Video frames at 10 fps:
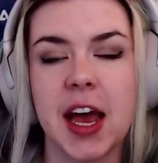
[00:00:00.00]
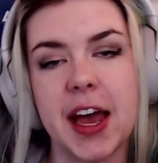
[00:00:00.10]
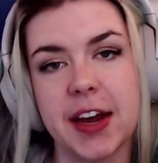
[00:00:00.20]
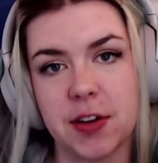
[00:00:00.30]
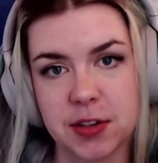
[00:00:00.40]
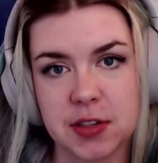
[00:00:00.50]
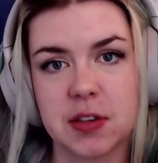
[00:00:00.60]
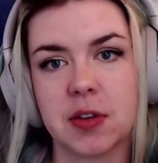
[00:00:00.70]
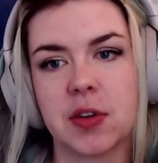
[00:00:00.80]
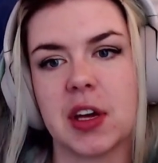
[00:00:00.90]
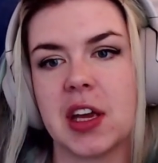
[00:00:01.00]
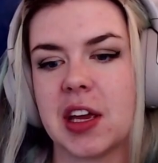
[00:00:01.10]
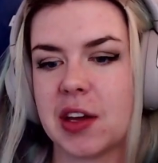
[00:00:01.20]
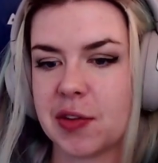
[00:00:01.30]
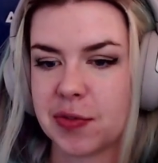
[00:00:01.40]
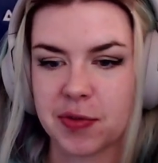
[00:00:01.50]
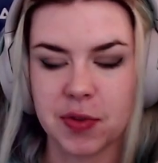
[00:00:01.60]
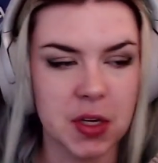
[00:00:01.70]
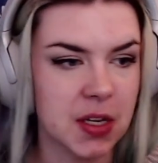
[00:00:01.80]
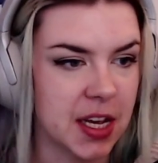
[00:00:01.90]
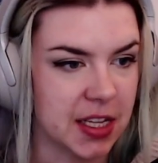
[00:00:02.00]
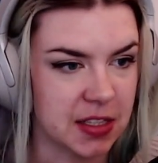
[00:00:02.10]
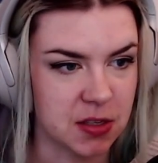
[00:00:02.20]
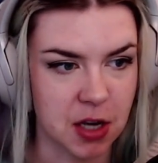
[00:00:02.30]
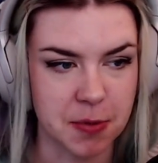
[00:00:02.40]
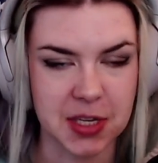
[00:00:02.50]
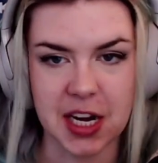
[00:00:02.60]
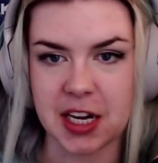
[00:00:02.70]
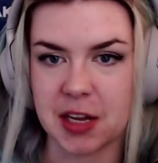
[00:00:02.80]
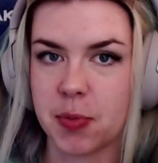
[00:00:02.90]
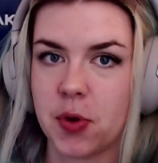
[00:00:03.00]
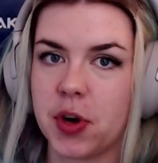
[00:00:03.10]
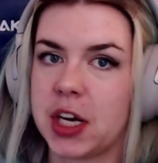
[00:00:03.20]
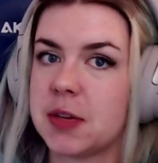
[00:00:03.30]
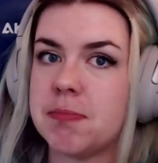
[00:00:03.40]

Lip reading: And also, if it stops at any point,